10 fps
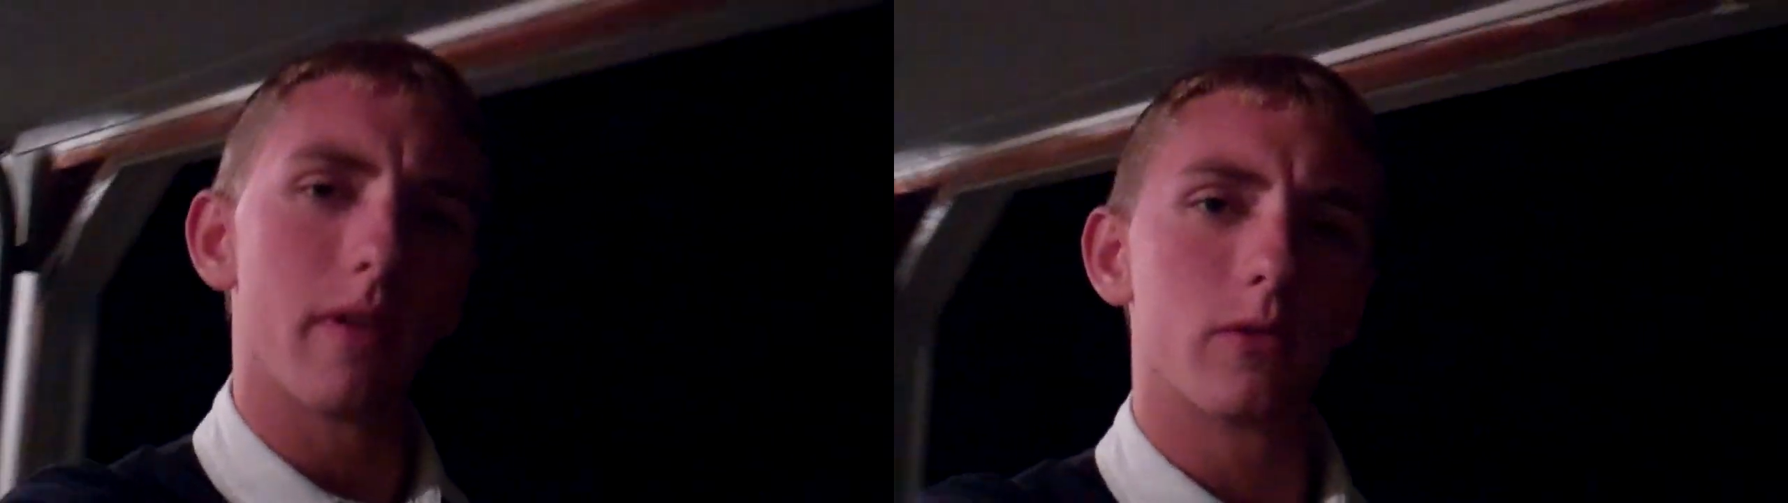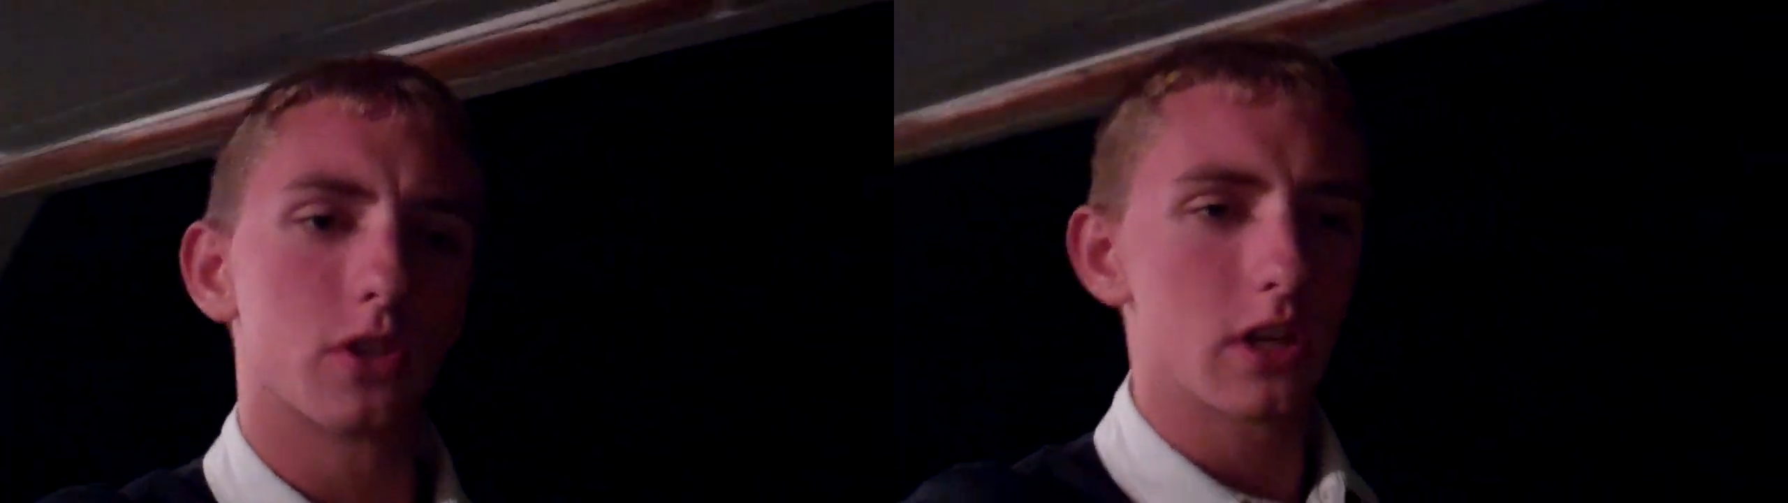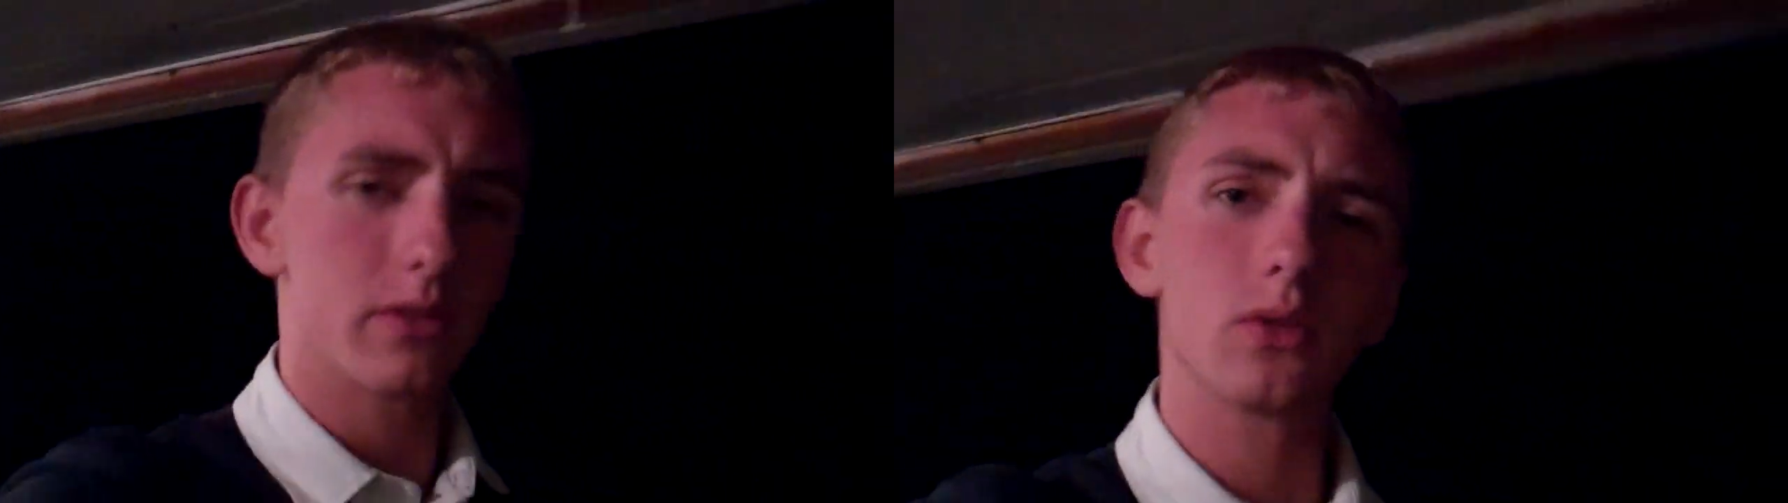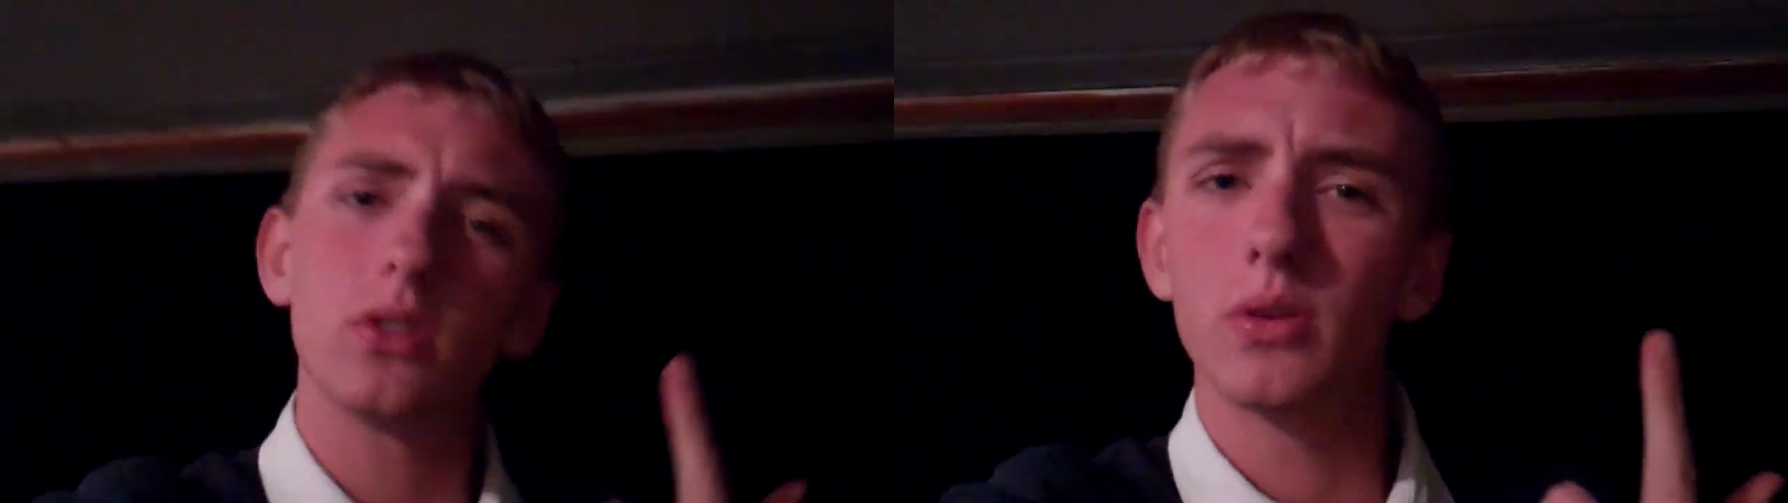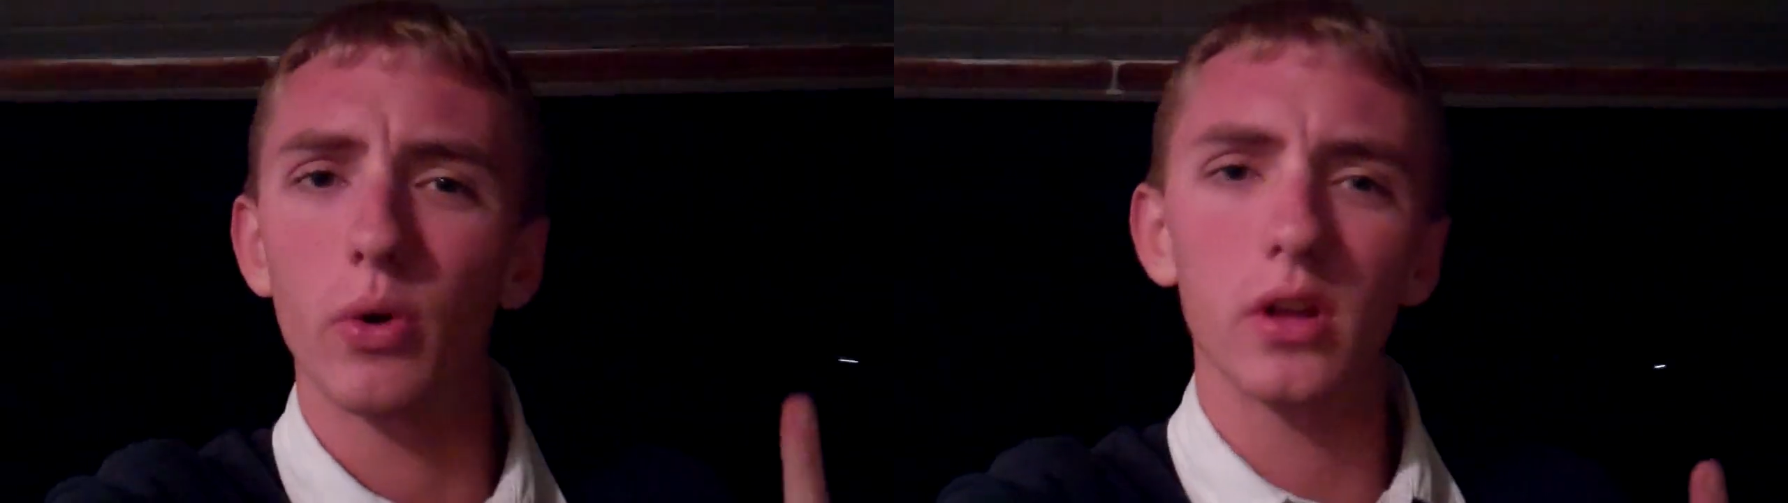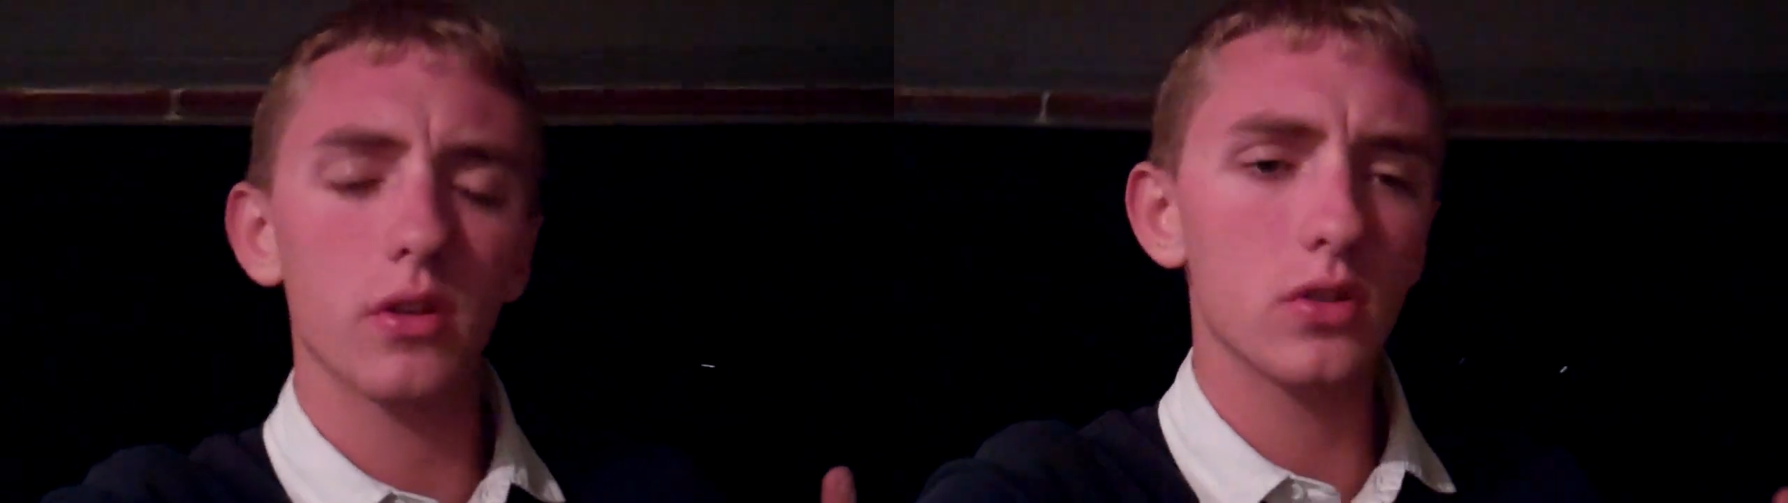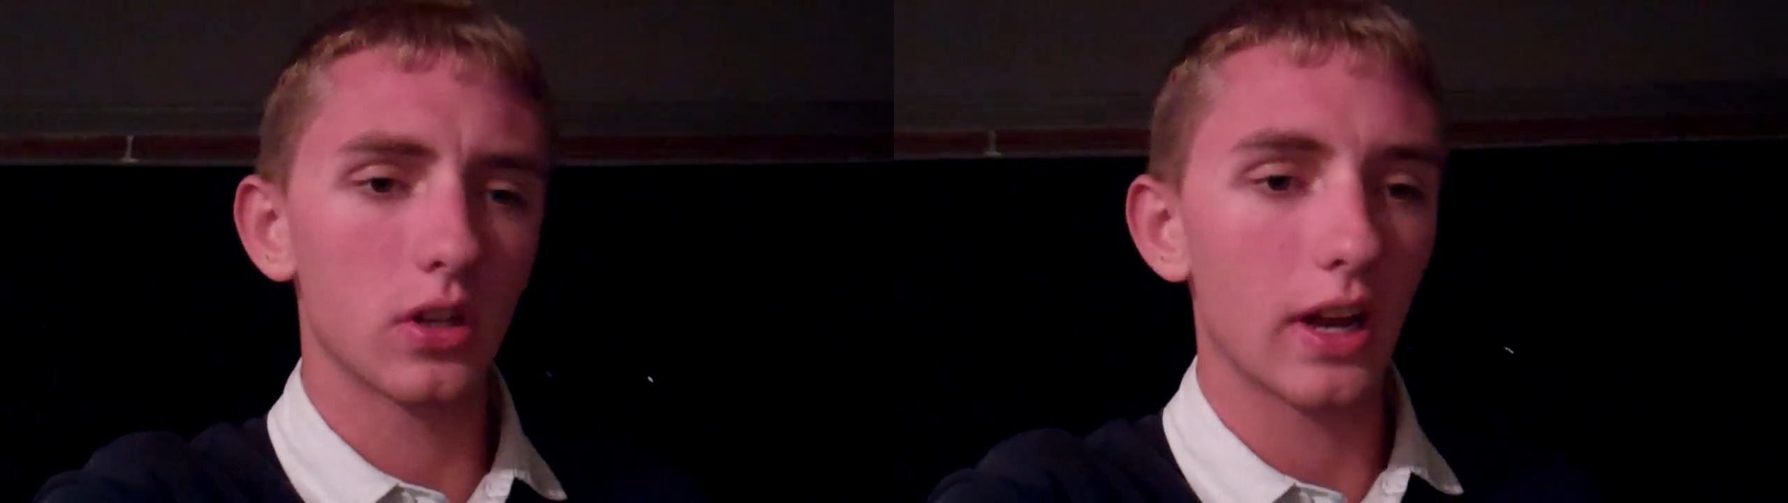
I've ever seen, there's only one of those,